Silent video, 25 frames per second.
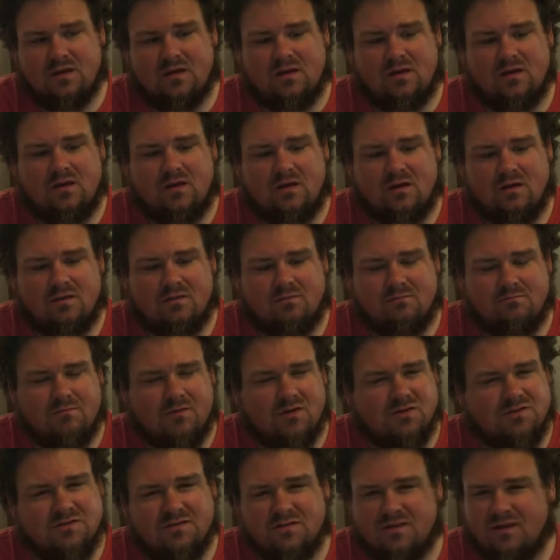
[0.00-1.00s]
Uh,
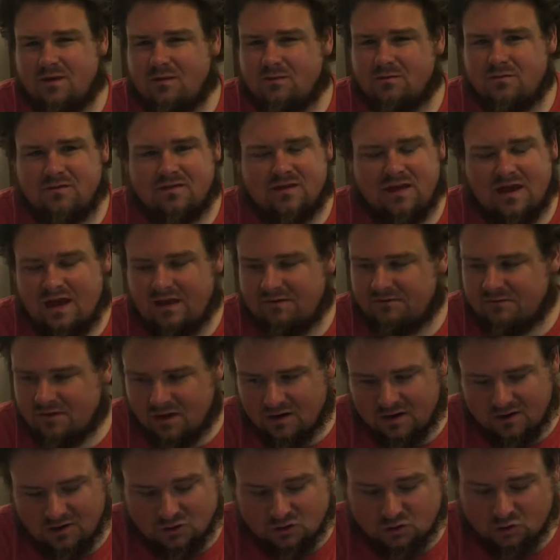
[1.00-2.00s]
most of the other ones I have
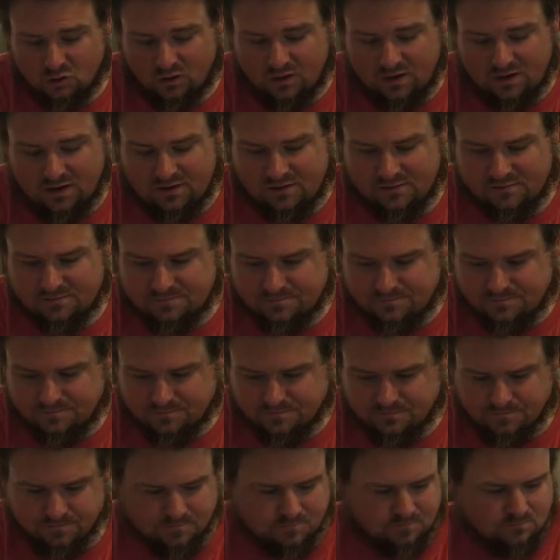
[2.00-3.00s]
not enjoyed.
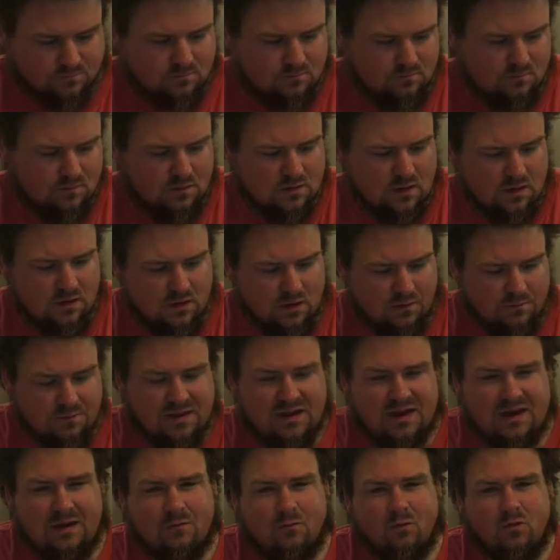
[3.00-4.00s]
Um,
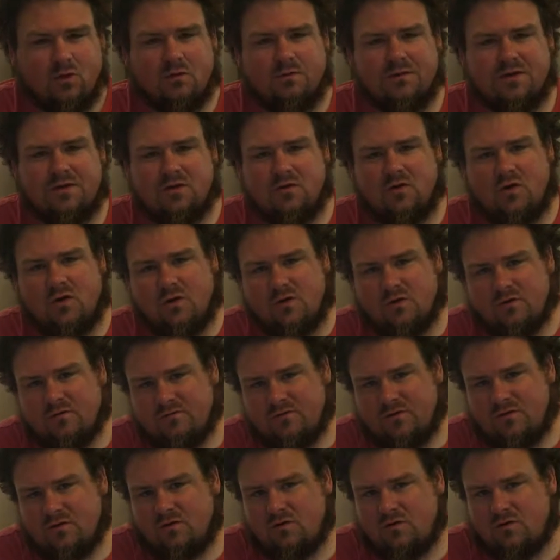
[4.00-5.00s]
and I will be doing a
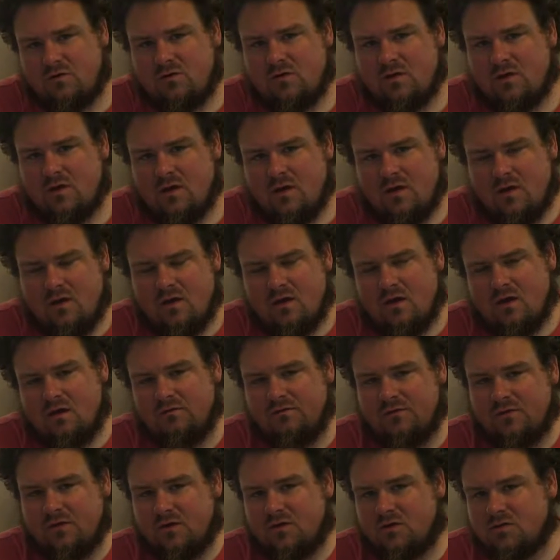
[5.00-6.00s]
review
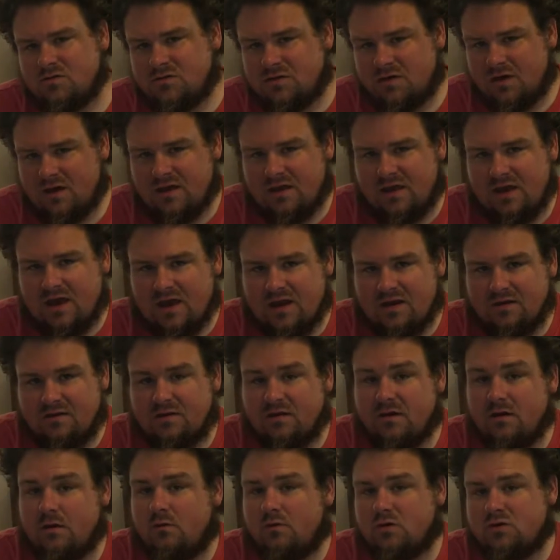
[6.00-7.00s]
of those so I can kind of
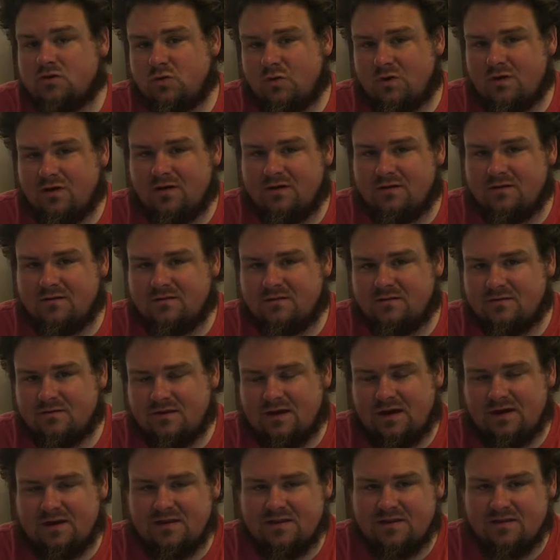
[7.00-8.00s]
tell you which ones
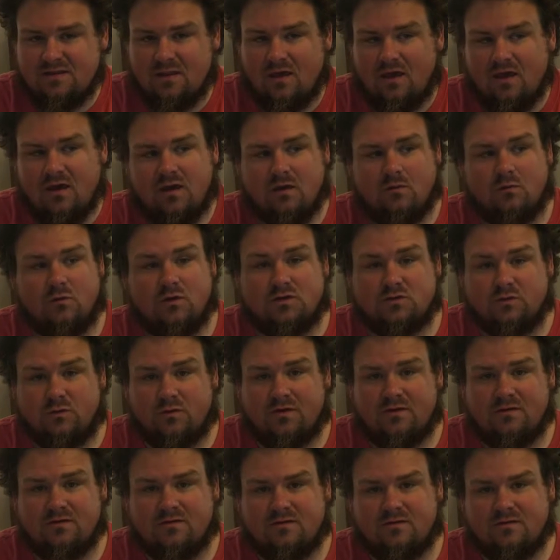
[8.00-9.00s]
that I didn't like and which
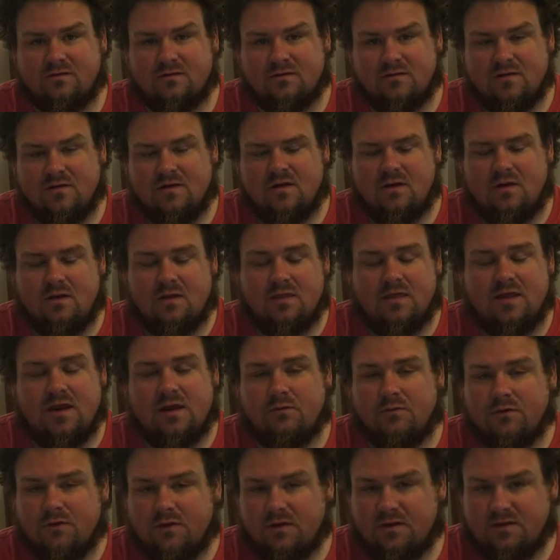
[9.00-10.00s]
ones that I
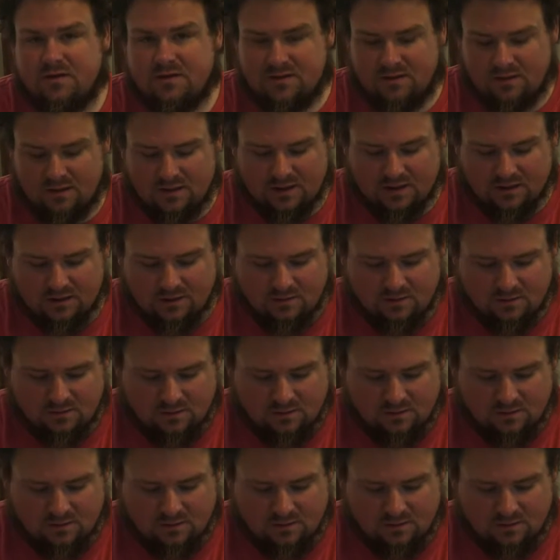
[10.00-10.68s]
really did like.